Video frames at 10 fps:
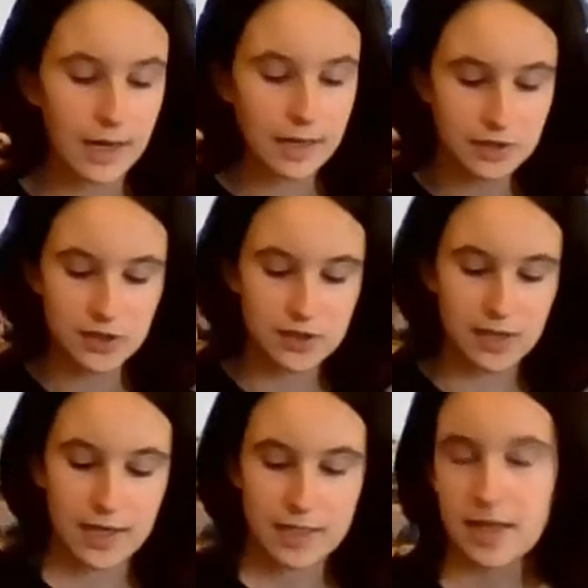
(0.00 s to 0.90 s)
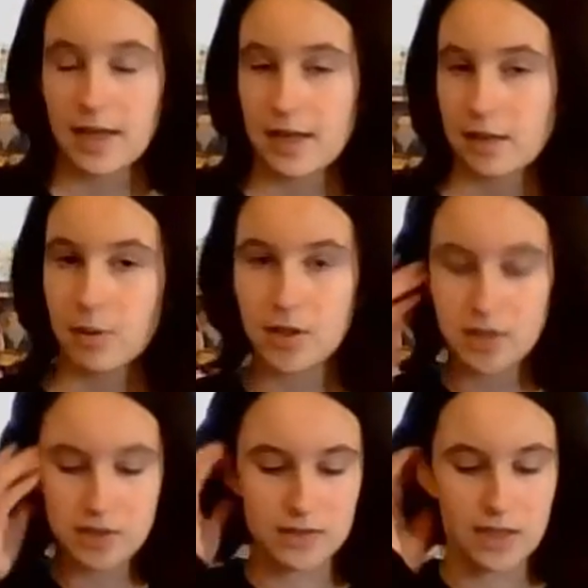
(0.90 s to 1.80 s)
I just decided to get a nail
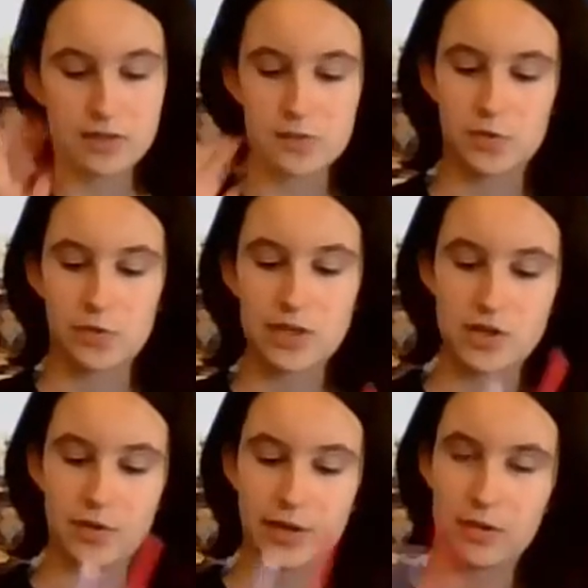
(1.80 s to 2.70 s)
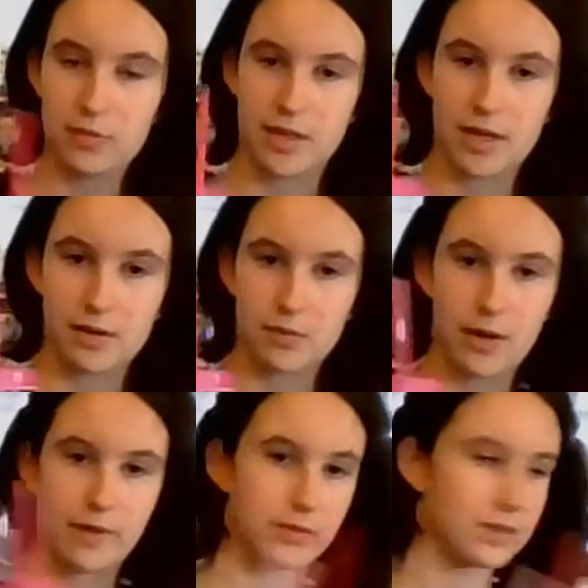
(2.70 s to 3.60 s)
polish instead, some sweets, chewing gum, and then
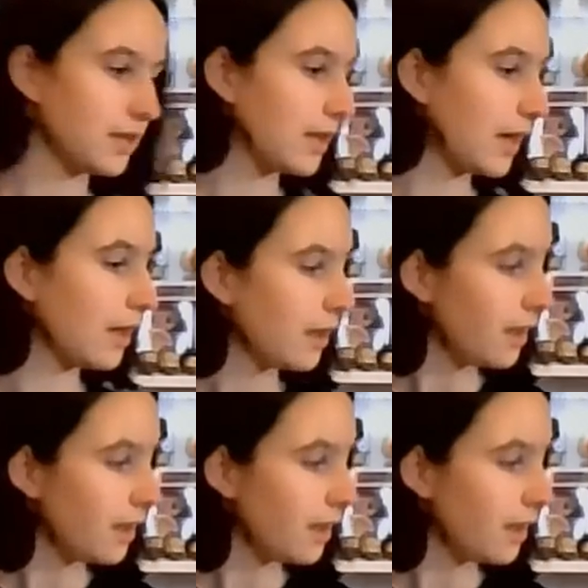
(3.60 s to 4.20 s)
whatever was in there.